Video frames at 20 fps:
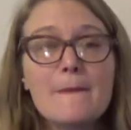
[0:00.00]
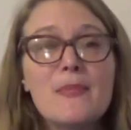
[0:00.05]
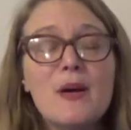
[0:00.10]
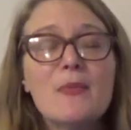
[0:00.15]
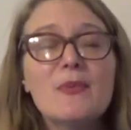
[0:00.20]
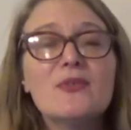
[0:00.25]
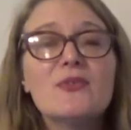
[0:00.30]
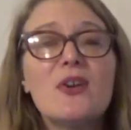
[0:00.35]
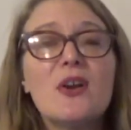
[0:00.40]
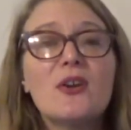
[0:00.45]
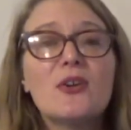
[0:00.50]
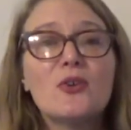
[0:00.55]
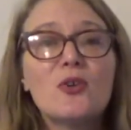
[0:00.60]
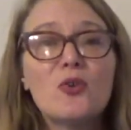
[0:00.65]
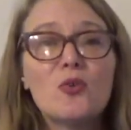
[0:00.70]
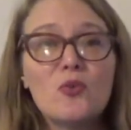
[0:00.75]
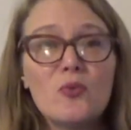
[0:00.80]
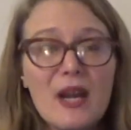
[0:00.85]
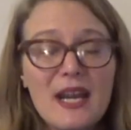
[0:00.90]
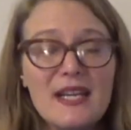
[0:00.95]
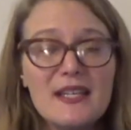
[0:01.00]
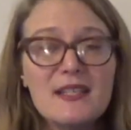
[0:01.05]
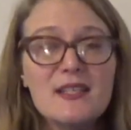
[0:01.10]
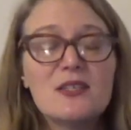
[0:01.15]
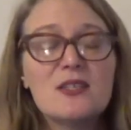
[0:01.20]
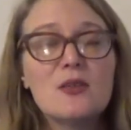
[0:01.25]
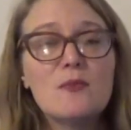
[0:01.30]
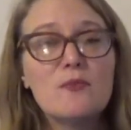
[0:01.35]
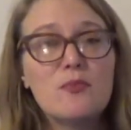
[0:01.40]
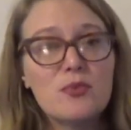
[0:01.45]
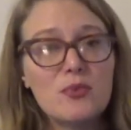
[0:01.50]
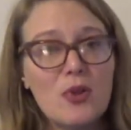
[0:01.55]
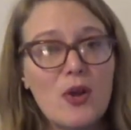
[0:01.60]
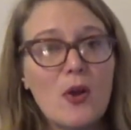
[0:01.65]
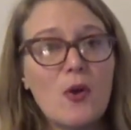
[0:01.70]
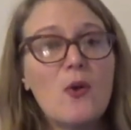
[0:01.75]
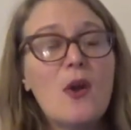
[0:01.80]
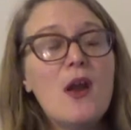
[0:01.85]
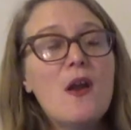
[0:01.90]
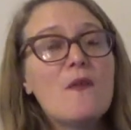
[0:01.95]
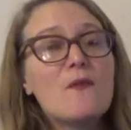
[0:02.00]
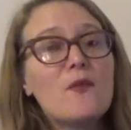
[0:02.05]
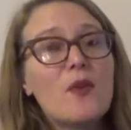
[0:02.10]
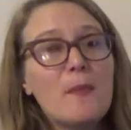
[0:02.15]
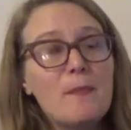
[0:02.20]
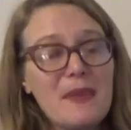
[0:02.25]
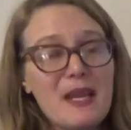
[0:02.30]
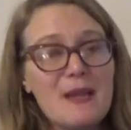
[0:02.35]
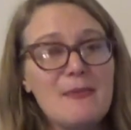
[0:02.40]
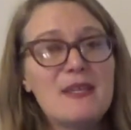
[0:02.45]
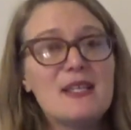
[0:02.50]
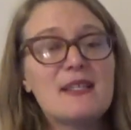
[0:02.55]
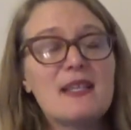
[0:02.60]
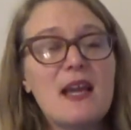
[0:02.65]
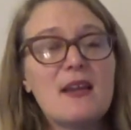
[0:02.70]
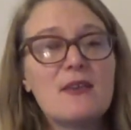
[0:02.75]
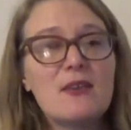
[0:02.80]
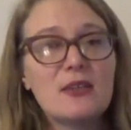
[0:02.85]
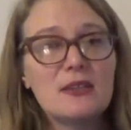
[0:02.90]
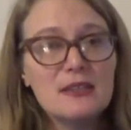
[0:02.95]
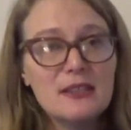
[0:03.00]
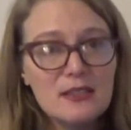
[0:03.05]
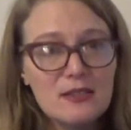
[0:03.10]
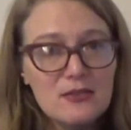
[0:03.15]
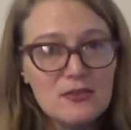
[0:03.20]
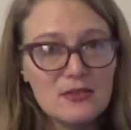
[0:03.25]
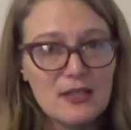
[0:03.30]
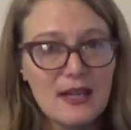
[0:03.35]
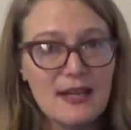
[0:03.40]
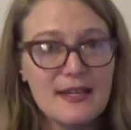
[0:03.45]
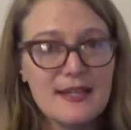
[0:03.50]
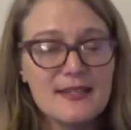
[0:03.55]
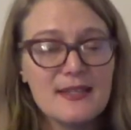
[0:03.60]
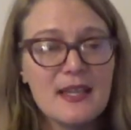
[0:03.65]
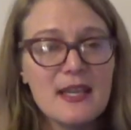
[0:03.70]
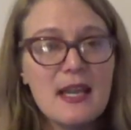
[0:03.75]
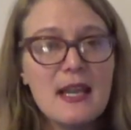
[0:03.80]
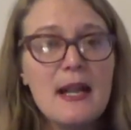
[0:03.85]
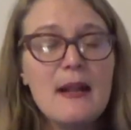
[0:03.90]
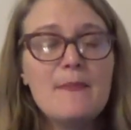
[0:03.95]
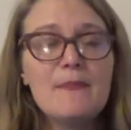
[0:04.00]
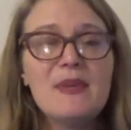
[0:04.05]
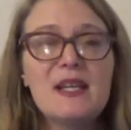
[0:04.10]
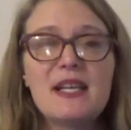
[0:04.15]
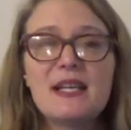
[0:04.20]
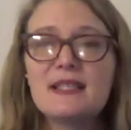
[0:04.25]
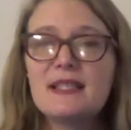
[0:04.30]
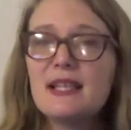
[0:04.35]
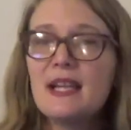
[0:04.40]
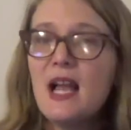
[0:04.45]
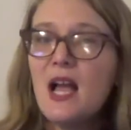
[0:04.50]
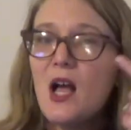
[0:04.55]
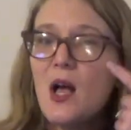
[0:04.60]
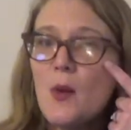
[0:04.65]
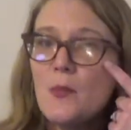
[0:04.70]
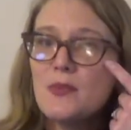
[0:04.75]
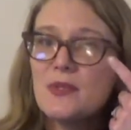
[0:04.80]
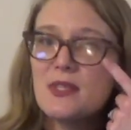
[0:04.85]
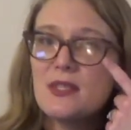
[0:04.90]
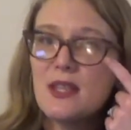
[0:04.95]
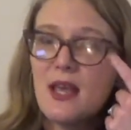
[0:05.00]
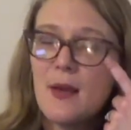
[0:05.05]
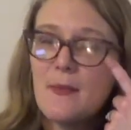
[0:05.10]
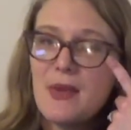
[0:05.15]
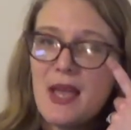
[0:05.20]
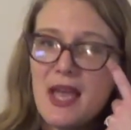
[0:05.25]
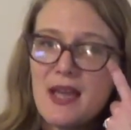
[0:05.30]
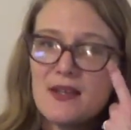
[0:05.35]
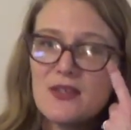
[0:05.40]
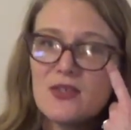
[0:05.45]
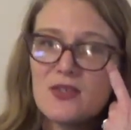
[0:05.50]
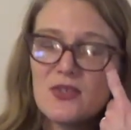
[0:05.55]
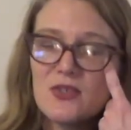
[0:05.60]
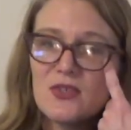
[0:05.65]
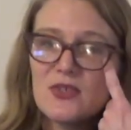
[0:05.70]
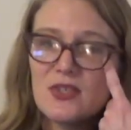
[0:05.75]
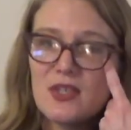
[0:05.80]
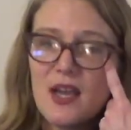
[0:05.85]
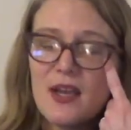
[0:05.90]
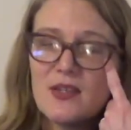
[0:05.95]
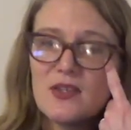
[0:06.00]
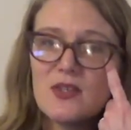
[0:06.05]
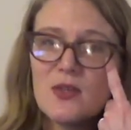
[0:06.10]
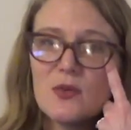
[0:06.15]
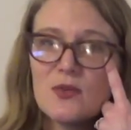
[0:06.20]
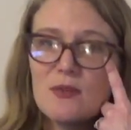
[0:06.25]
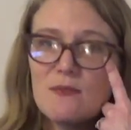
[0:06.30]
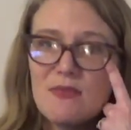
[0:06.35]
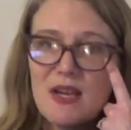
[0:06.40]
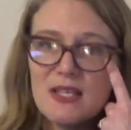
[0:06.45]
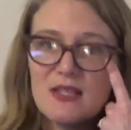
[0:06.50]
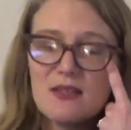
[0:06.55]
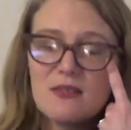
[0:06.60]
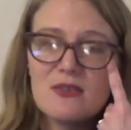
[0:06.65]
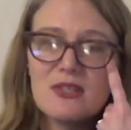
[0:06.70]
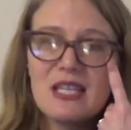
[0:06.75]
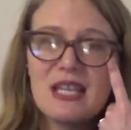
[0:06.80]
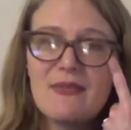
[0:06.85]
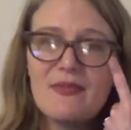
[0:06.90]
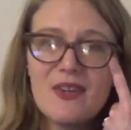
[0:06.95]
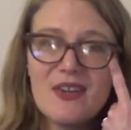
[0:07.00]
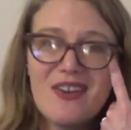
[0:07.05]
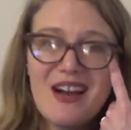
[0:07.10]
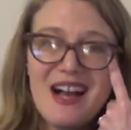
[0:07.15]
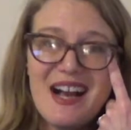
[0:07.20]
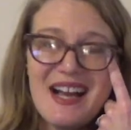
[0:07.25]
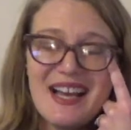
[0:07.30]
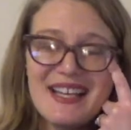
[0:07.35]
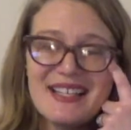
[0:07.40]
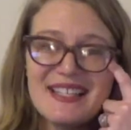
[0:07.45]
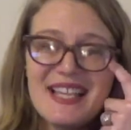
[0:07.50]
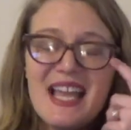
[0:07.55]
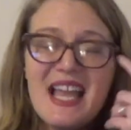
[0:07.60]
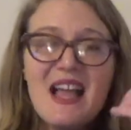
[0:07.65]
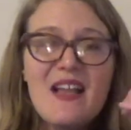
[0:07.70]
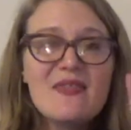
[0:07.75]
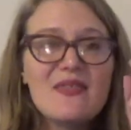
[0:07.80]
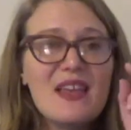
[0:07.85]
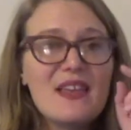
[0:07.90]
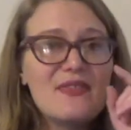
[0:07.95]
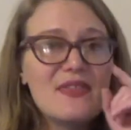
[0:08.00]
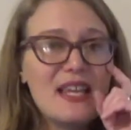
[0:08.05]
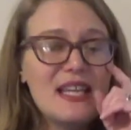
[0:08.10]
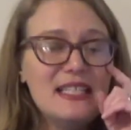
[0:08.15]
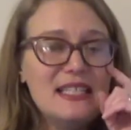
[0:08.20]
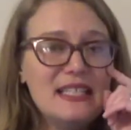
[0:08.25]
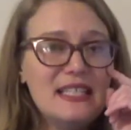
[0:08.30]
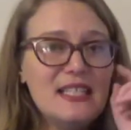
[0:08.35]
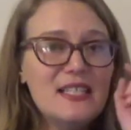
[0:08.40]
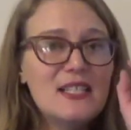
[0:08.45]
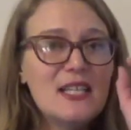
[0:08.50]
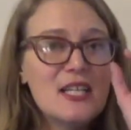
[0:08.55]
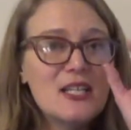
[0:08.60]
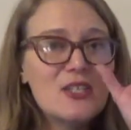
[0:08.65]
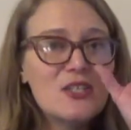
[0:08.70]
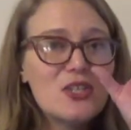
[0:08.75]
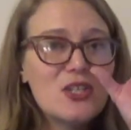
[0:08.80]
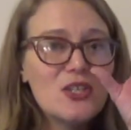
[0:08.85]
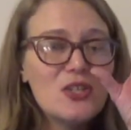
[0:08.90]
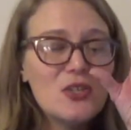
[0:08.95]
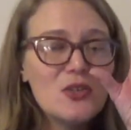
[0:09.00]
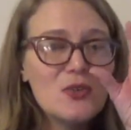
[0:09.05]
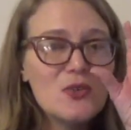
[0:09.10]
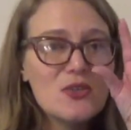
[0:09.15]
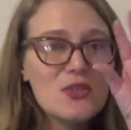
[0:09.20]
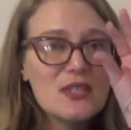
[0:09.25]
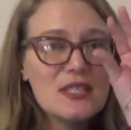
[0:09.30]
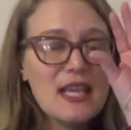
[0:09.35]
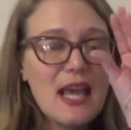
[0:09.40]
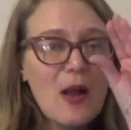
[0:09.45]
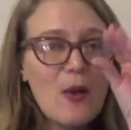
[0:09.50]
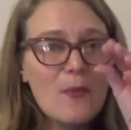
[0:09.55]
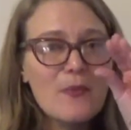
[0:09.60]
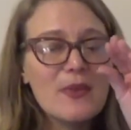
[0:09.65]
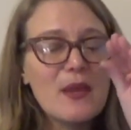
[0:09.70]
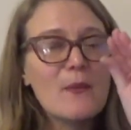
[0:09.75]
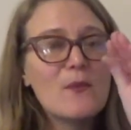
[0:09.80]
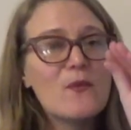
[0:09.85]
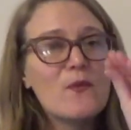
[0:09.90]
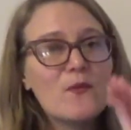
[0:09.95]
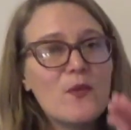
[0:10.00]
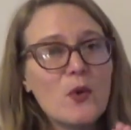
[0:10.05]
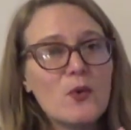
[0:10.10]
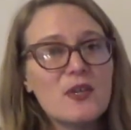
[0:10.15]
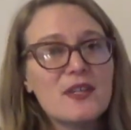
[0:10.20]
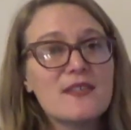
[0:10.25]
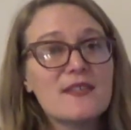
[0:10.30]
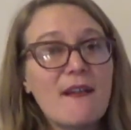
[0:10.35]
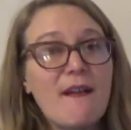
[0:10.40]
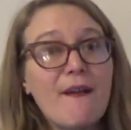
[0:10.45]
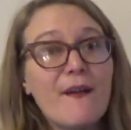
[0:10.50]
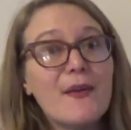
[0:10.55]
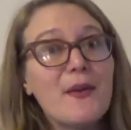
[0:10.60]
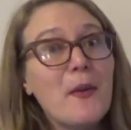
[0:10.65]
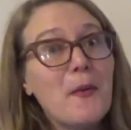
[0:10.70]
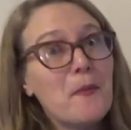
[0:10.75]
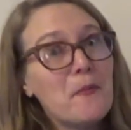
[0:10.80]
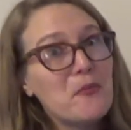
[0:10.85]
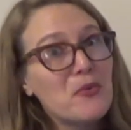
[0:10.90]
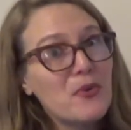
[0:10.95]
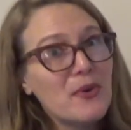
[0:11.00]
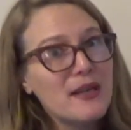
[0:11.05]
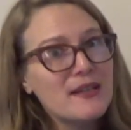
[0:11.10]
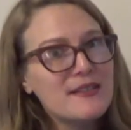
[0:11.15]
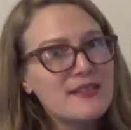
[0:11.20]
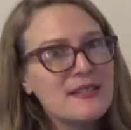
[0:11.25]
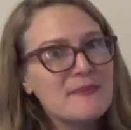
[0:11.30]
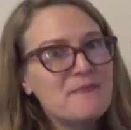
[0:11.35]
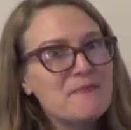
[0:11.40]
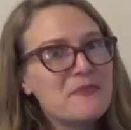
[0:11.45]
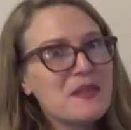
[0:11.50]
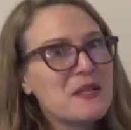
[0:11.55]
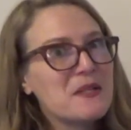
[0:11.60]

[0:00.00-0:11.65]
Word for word: bubbles are great to blow for babies and our little guys because it helps them exercise those muscles in their eyes that they need to use to help them focus on print.